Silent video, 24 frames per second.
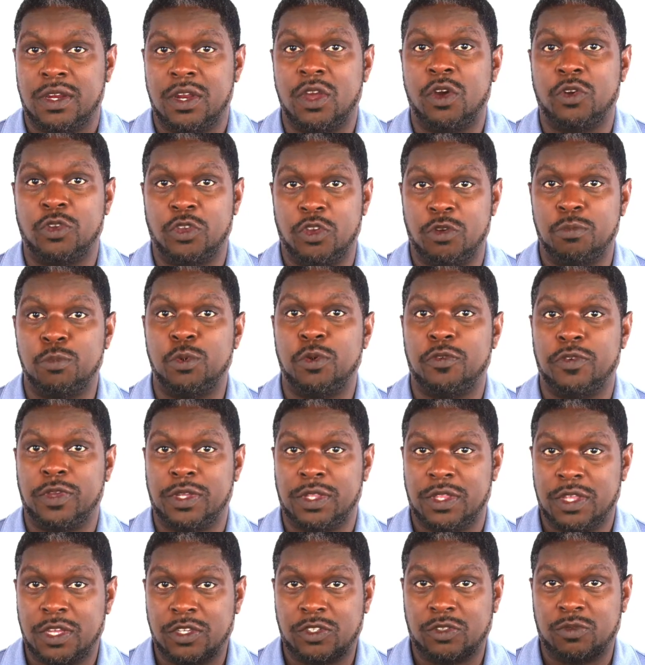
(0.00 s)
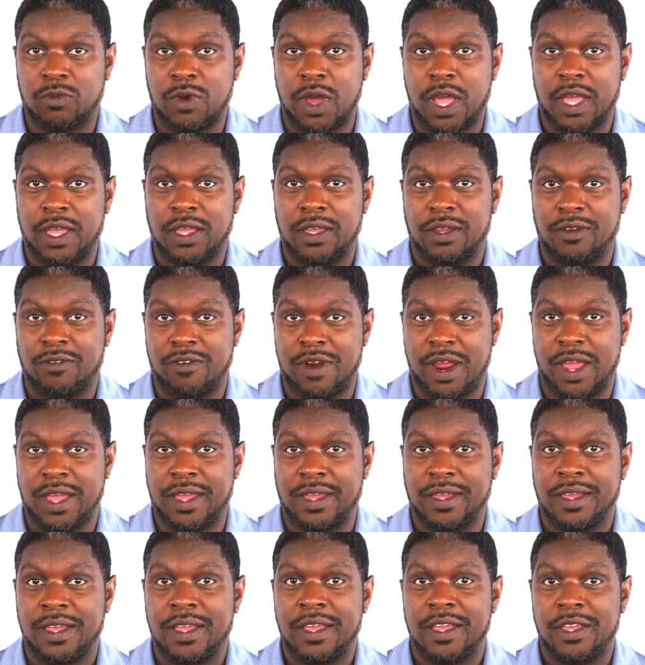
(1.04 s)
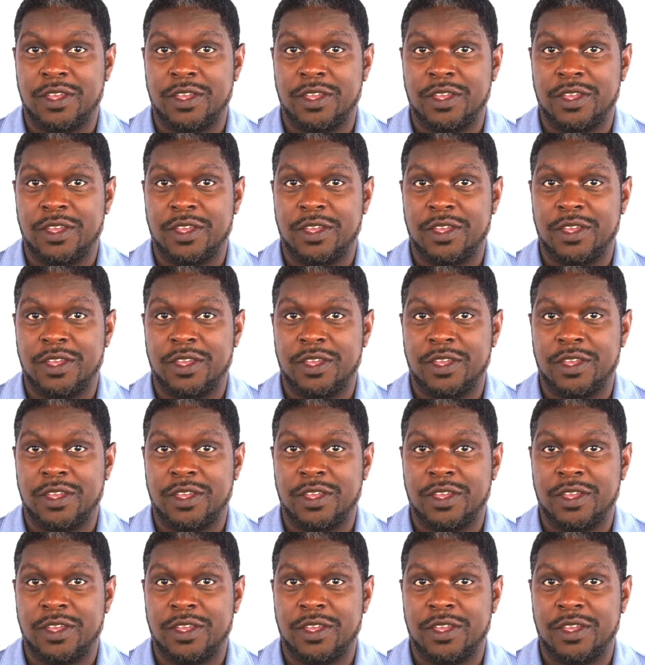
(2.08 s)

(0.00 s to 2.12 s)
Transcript: No, you're moving this way, right?